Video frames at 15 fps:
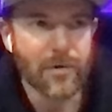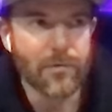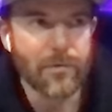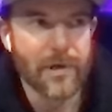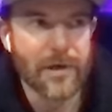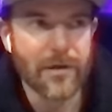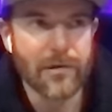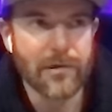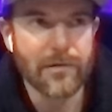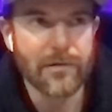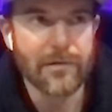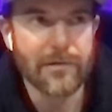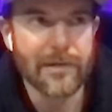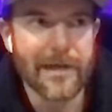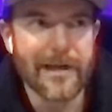Well,
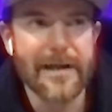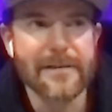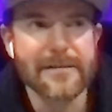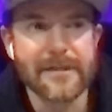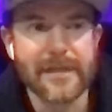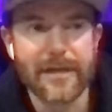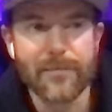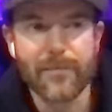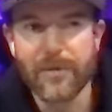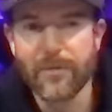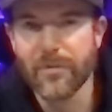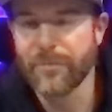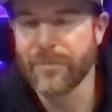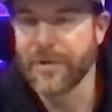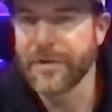like I said, we
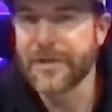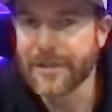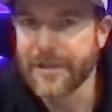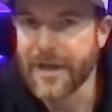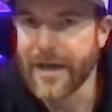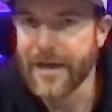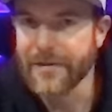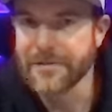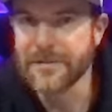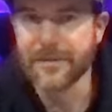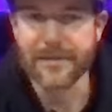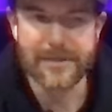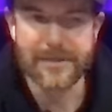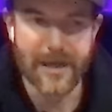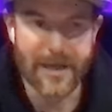were building the house at
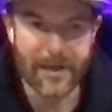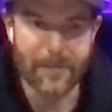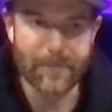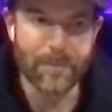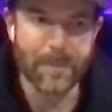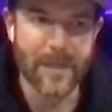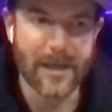the time.